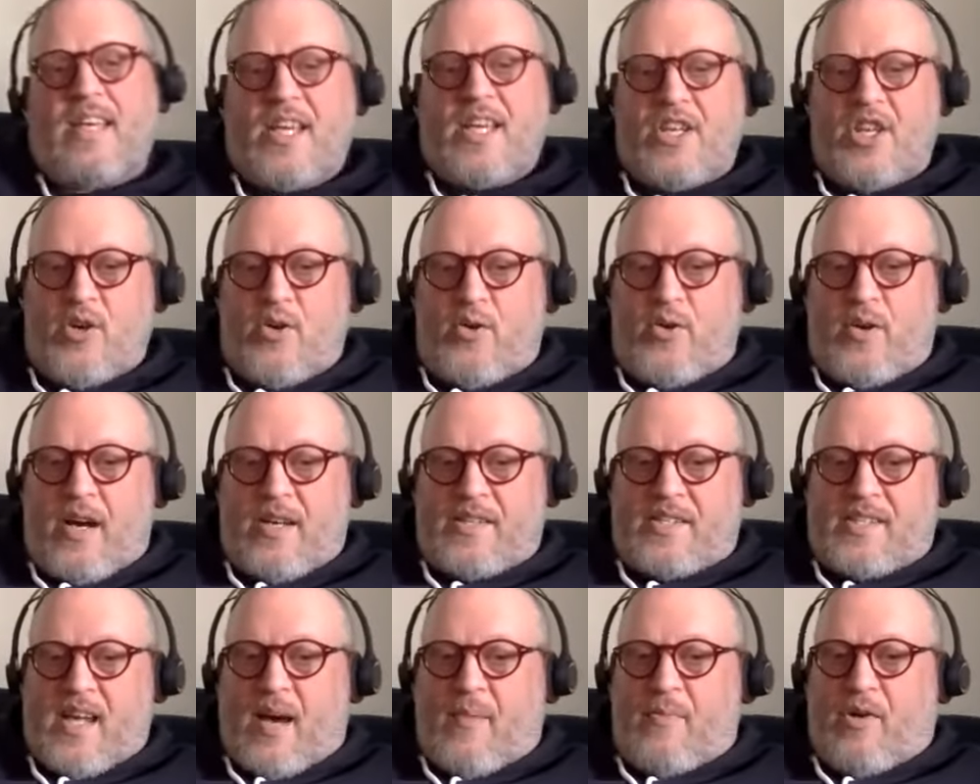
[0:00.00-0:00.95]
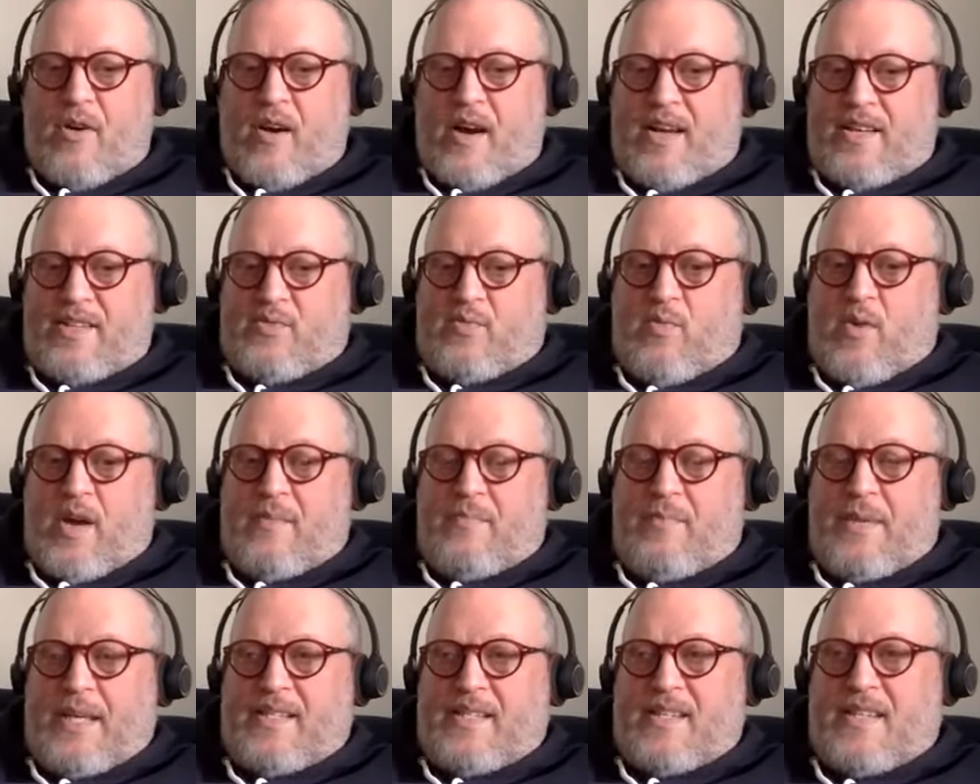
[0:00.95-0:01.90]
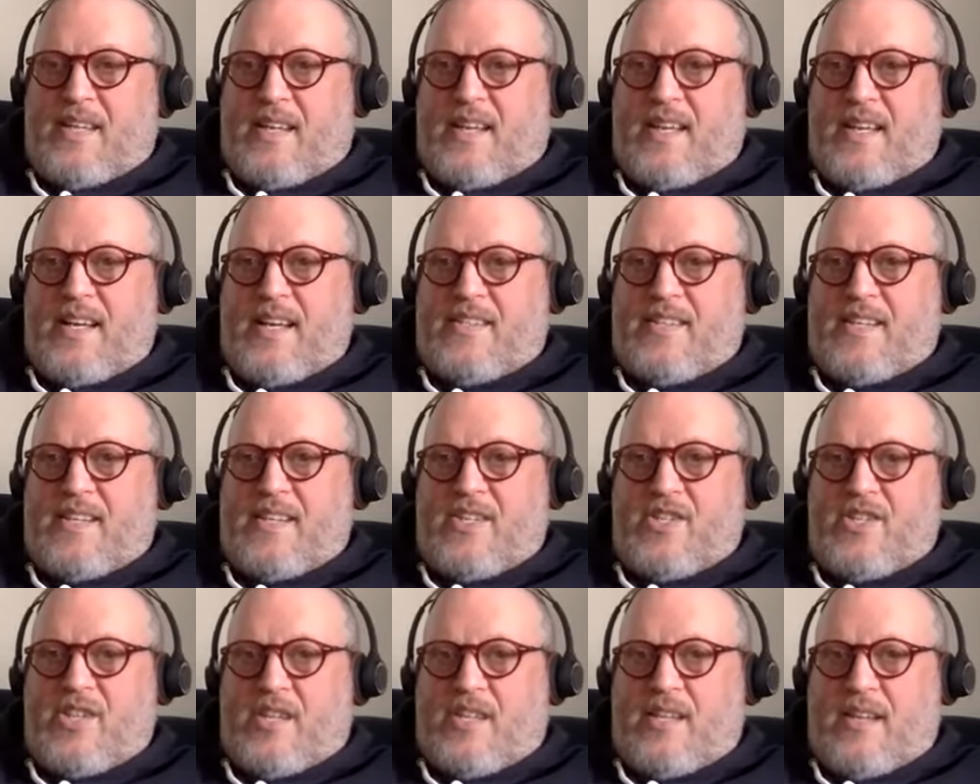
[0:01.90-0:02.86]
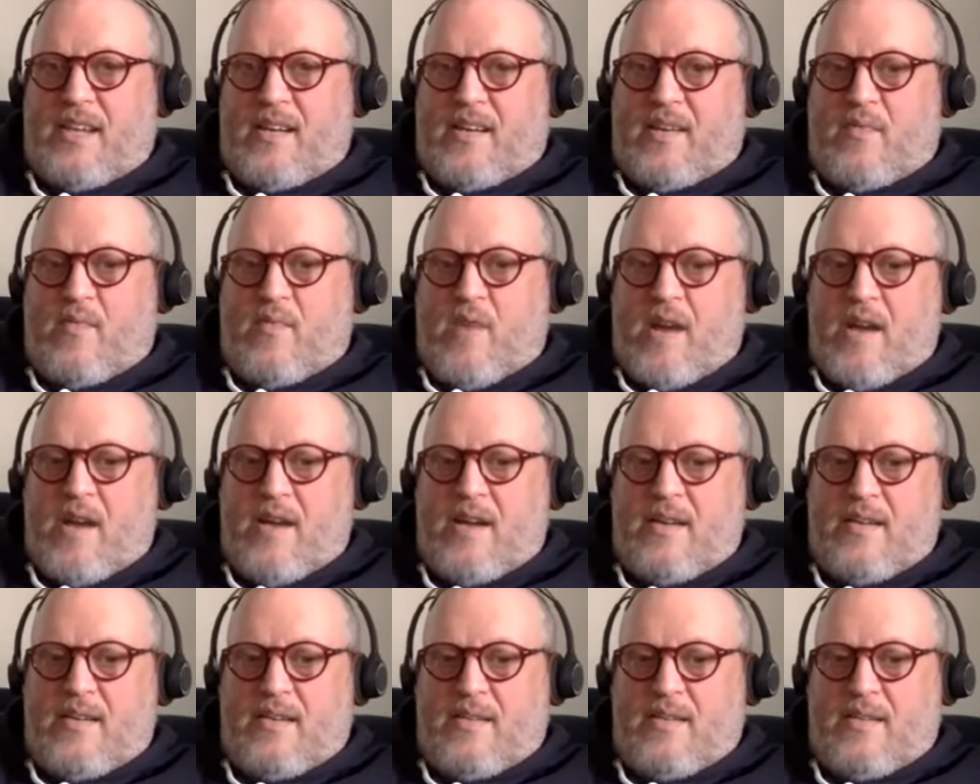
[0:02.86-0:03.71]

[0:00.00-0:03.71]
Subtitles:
Can you summarize what it means that the Knesset is shut down and why?